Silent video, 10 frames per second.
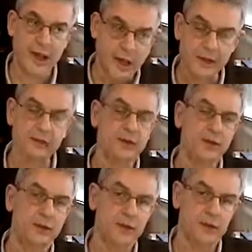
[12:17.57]
and
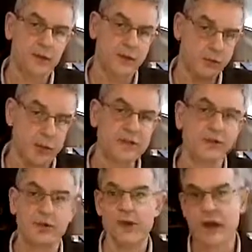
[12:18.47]
the
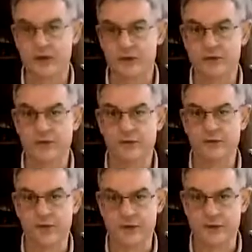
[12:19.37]
possible reactions of
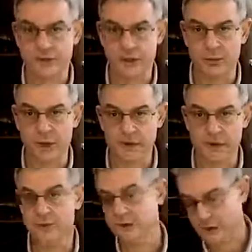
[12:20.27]
narcissistic
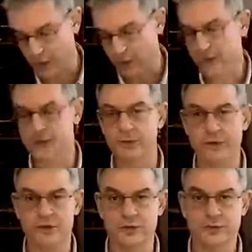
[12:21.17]
patients and psychopathic
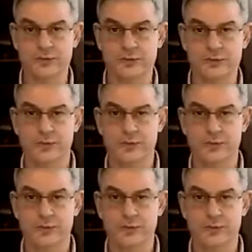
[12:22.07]
patients